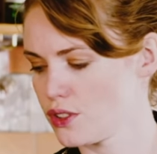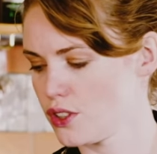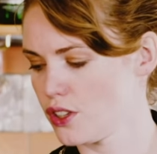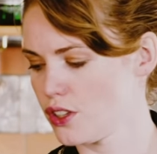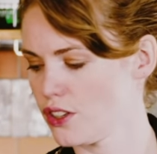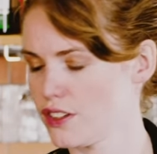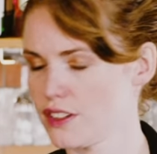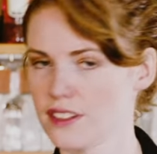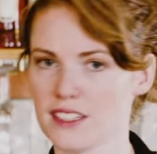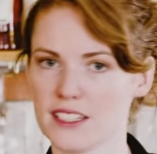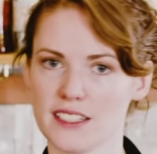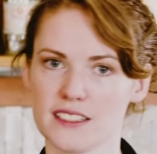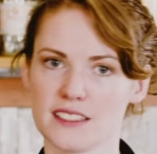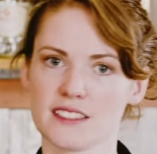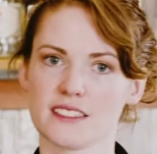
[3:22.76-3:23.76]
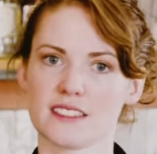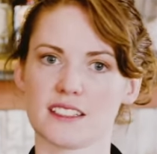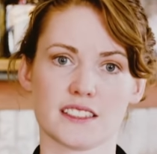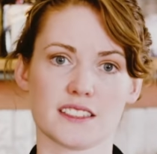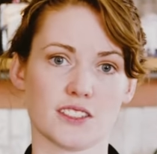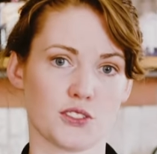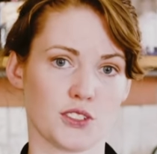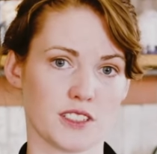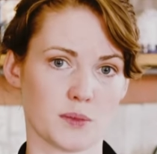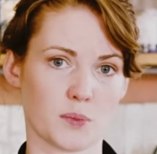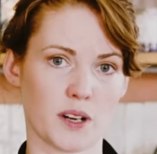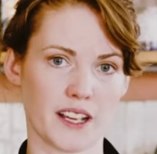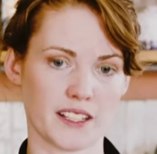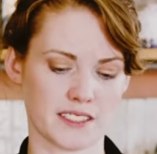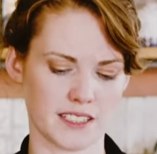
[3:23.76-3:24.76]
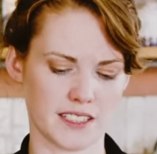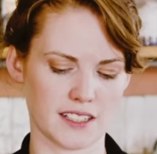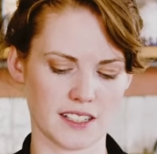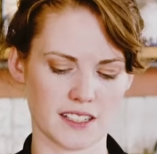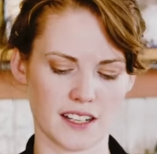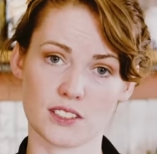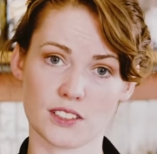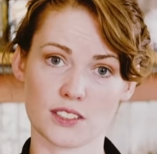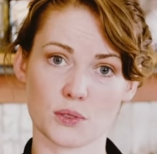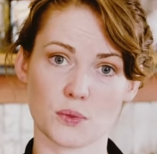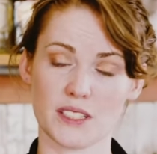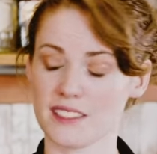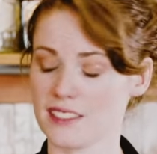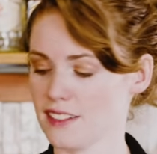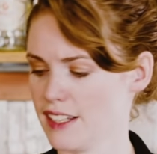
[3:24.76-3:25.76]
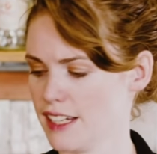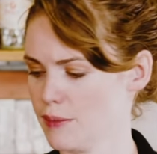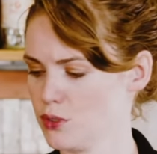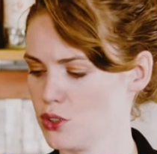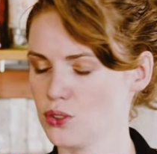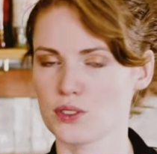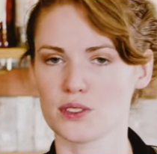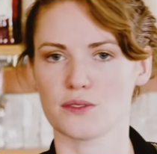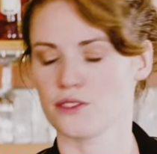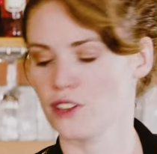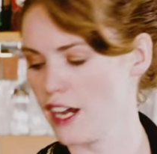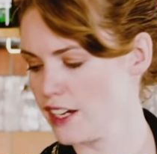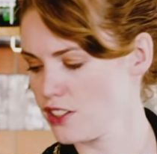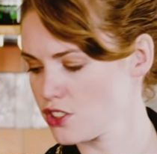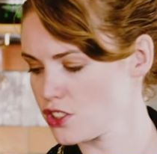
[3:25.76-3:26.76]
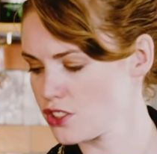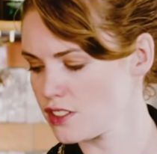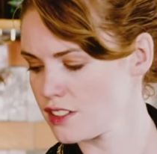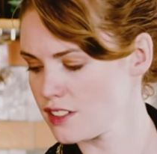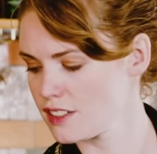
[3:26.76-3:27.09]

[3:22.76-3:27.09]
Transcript: got this citrus press here to squeeze the lime juice fresh.